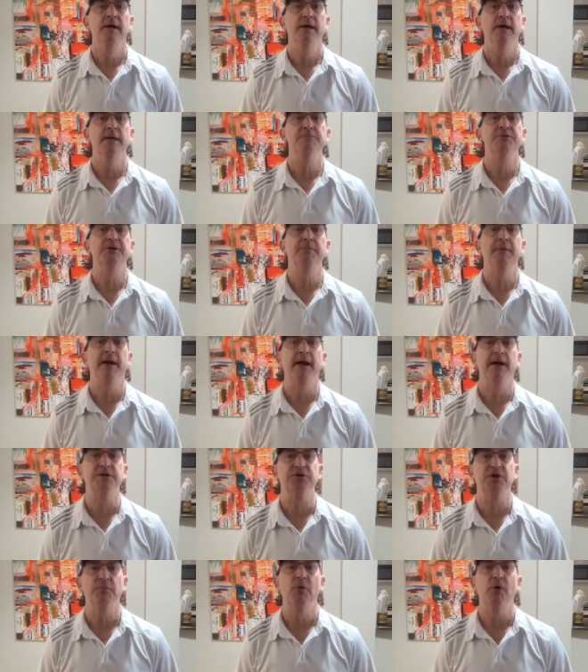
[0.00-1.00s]
MG
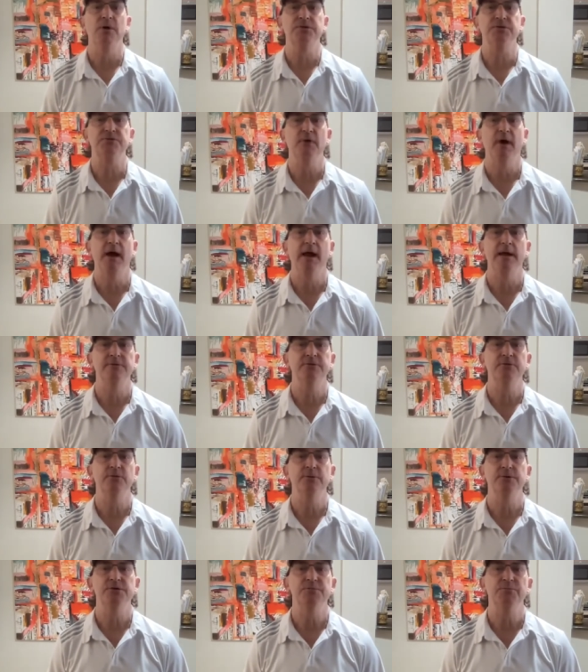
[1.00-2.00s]
Basketball strives
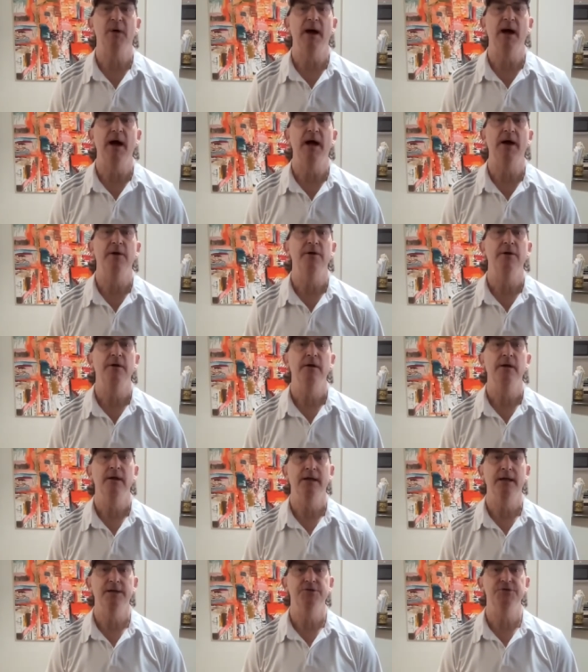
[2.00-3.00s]
to inspire
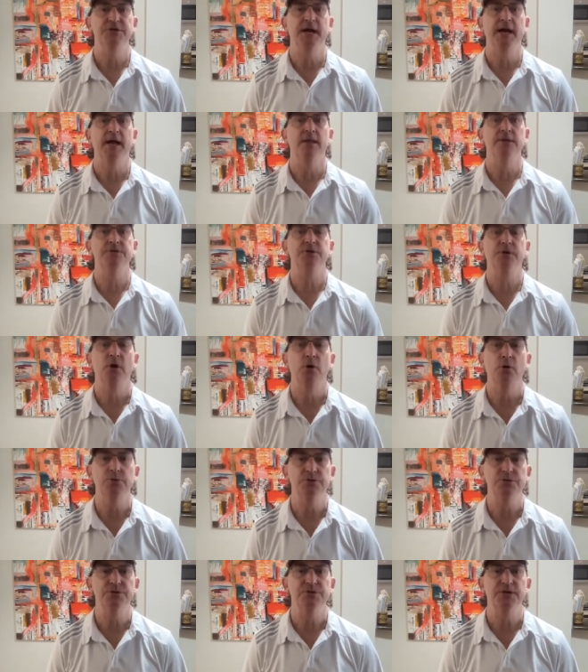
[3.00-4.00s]
and challenge
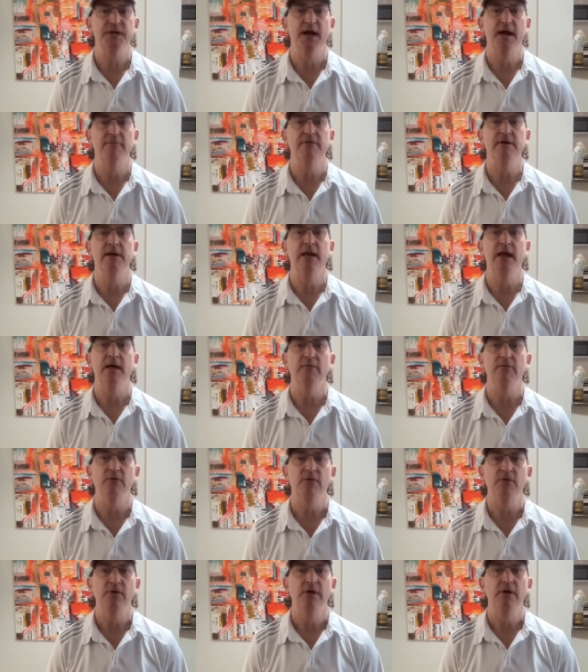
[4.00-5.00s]
coaches at every
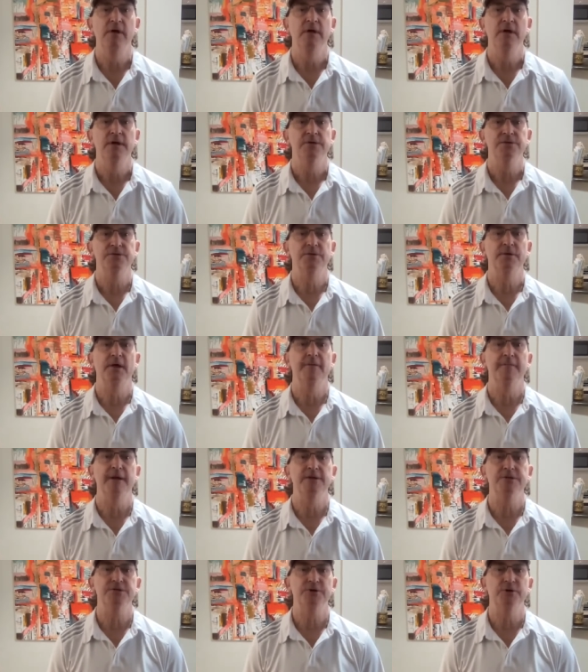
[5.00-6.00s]
level so they
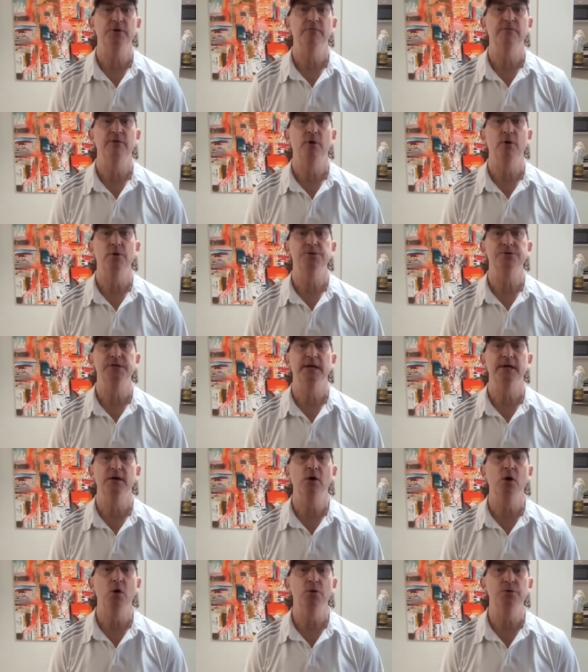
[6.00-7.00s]
may serve those they
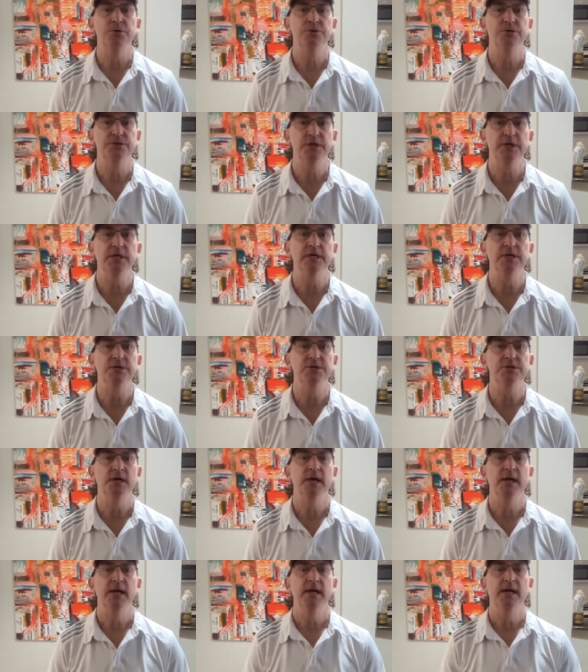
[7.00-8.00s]
coach, teach,